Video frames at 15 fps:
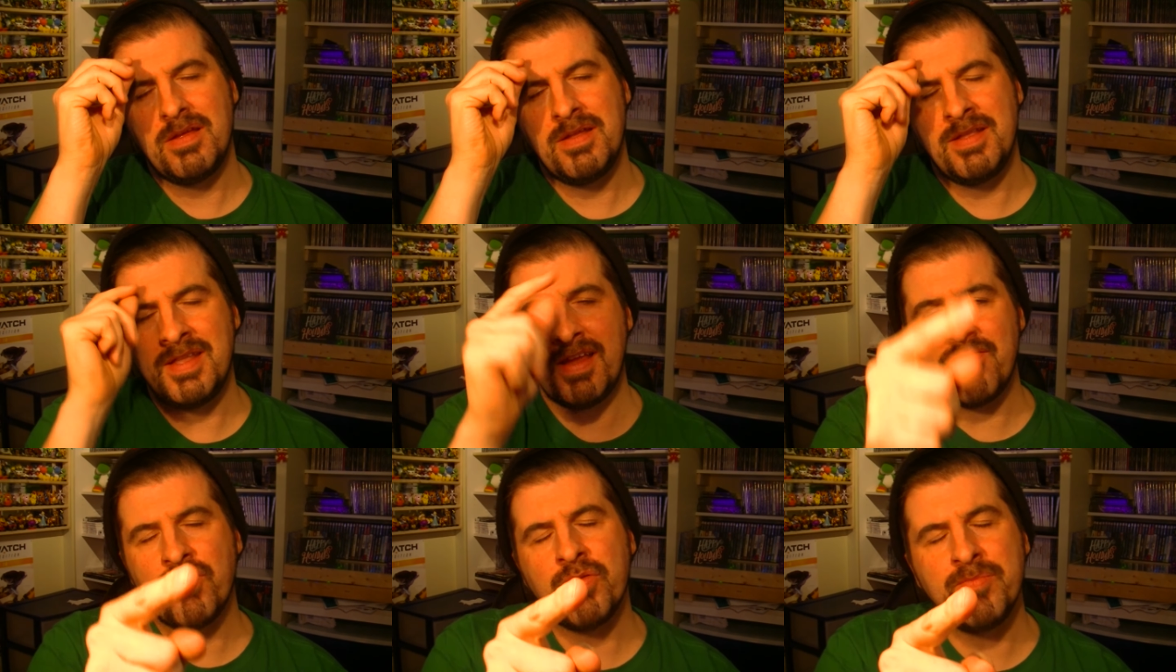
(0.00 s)

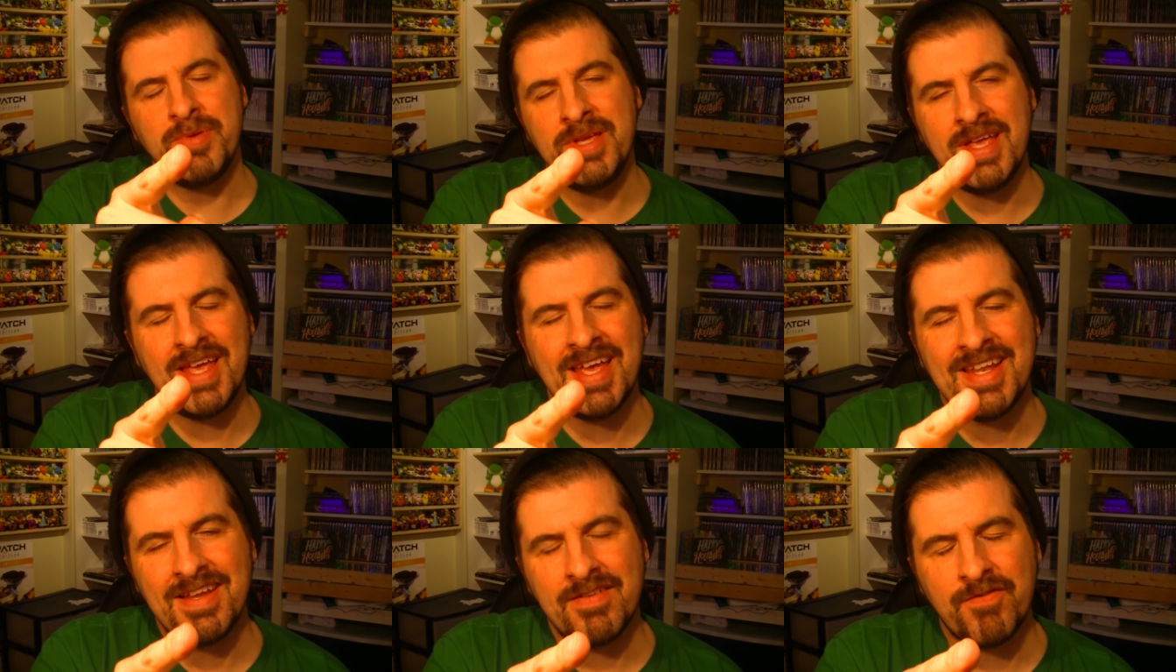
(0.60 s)
Never be
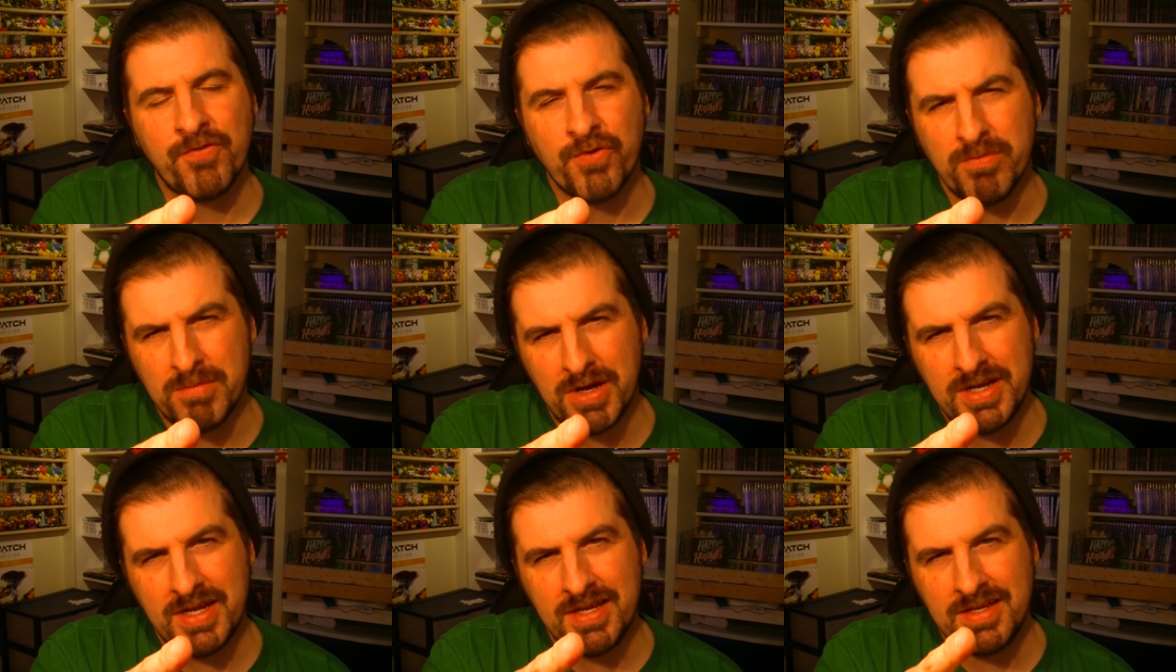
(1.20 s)
in it for
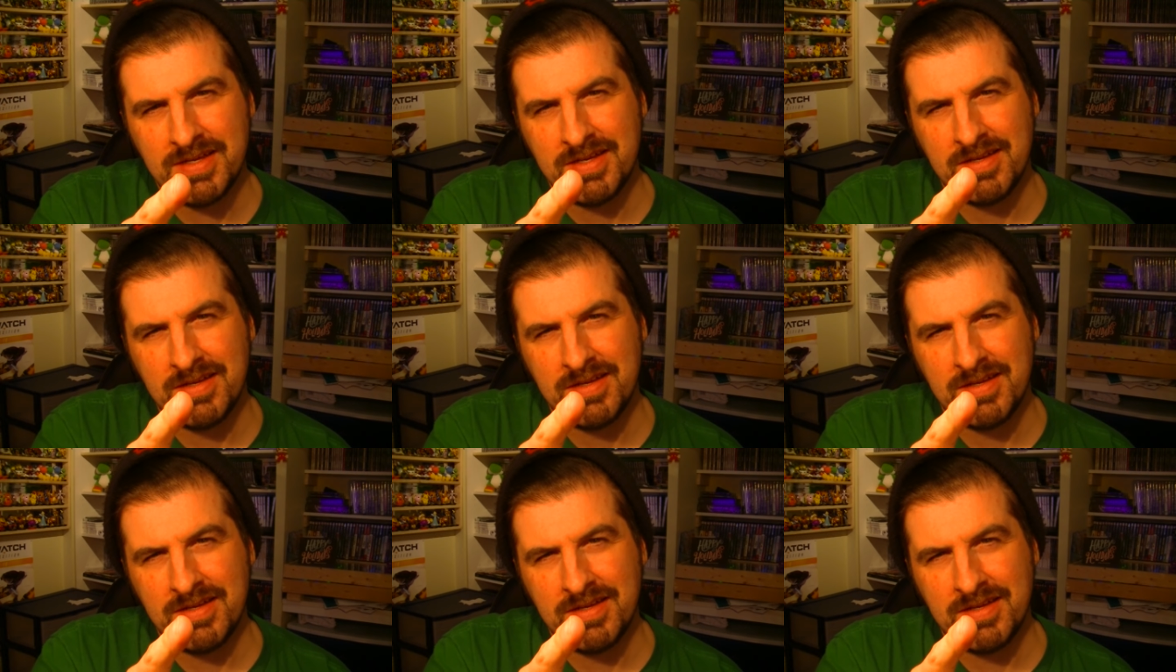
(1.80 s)
money.